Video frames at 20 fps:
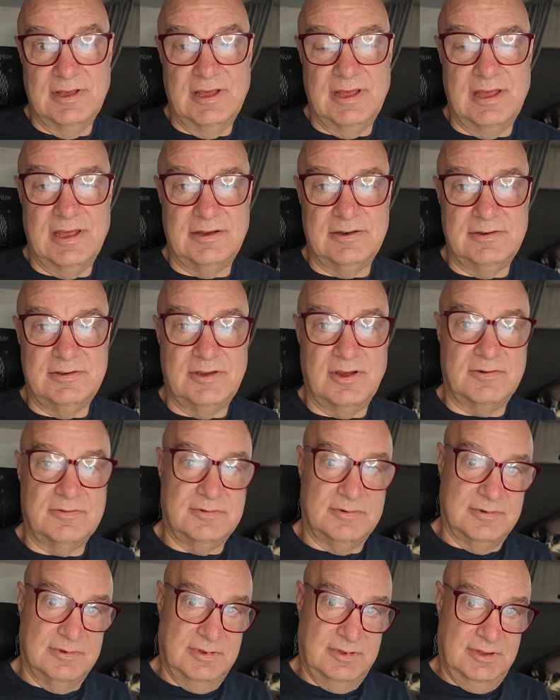And
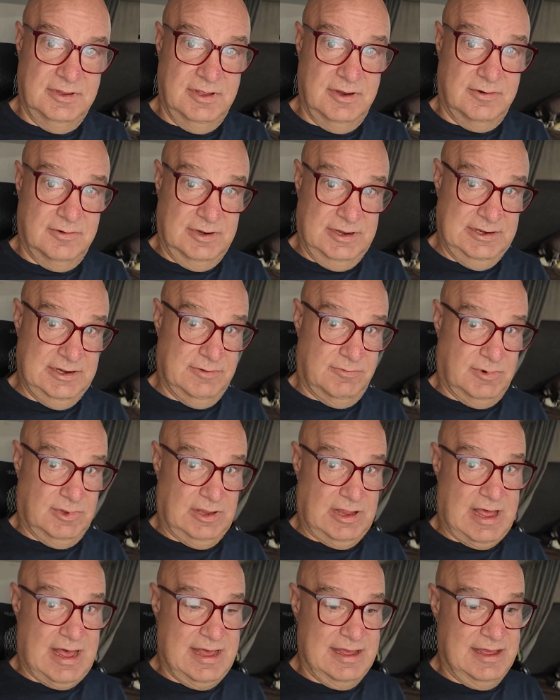you don't need to
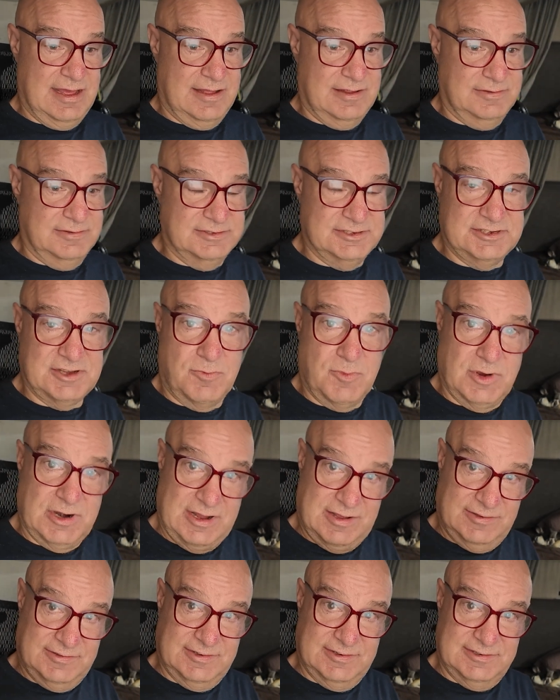rely on someone
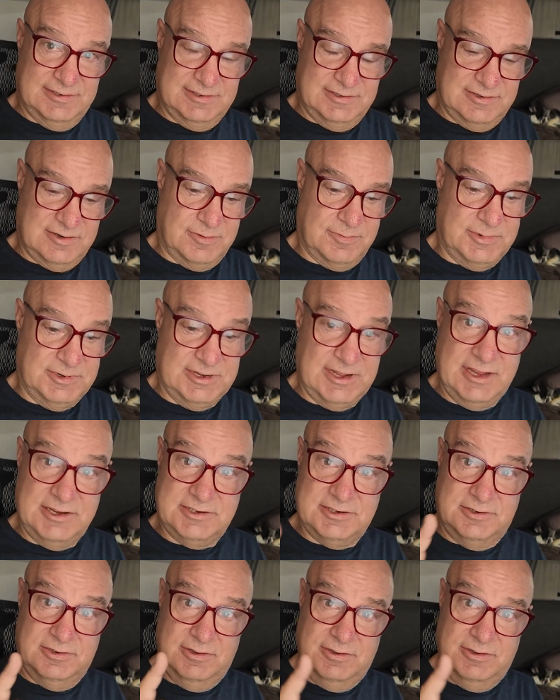else's interpretation.